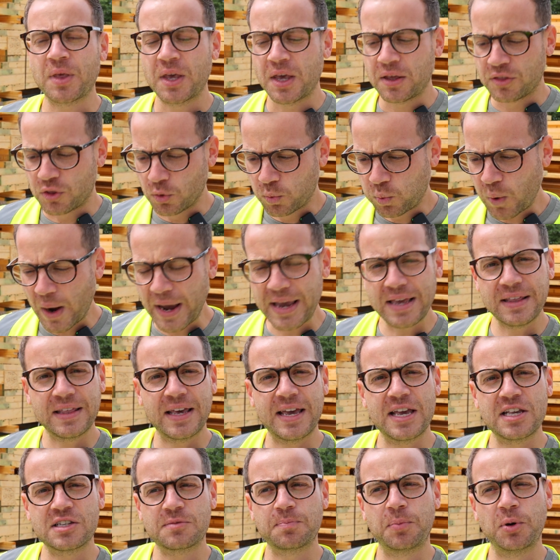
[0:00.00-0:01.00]
the way that
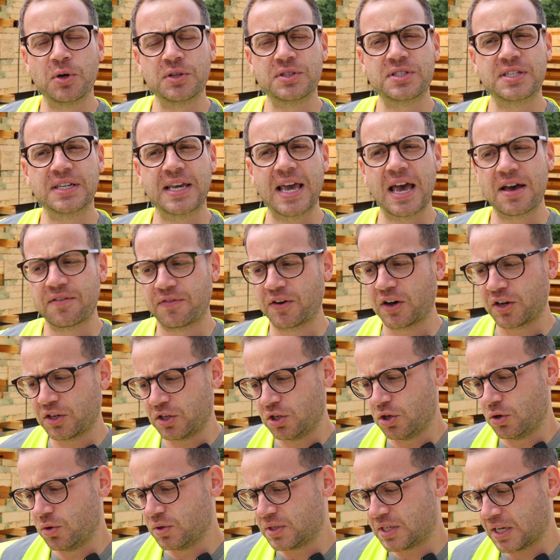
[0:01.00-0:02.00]
it's put together
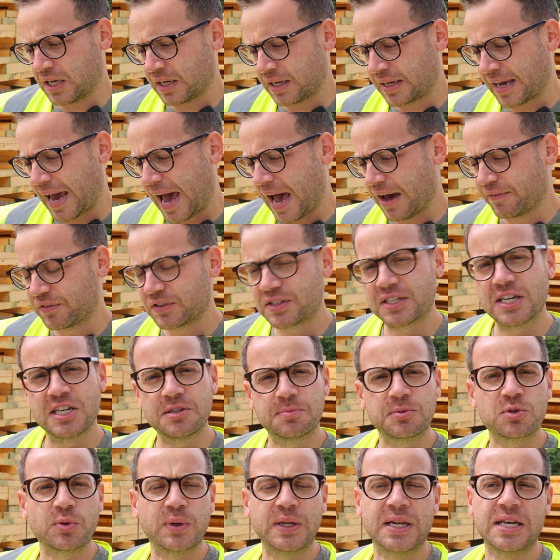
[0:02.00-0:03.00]
using cavities
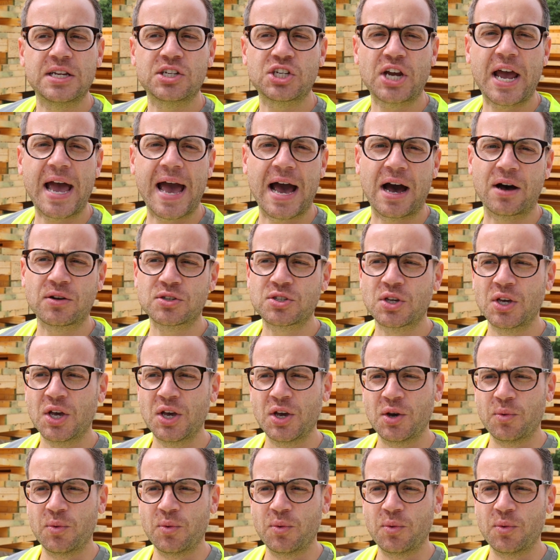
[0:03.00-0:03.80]
between each house,